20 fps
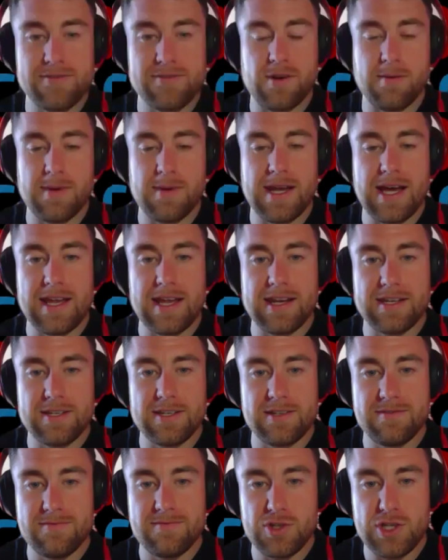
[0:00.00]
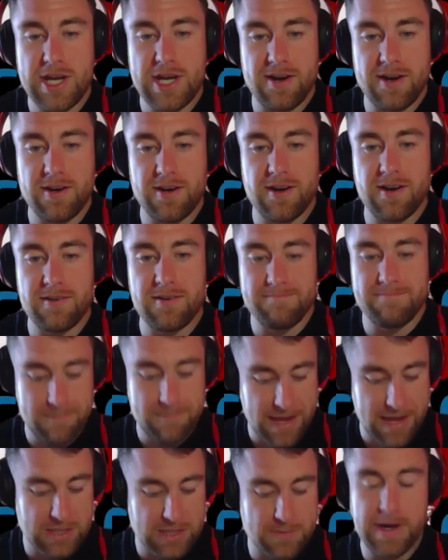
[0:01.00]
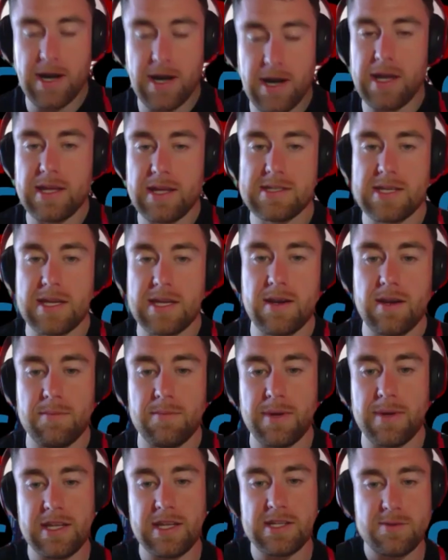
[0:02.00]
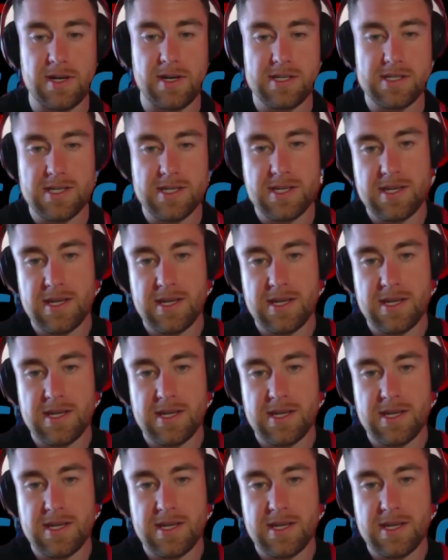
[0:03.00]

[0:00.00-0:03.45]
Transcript: for coming on and sharing your experience and opinions with us.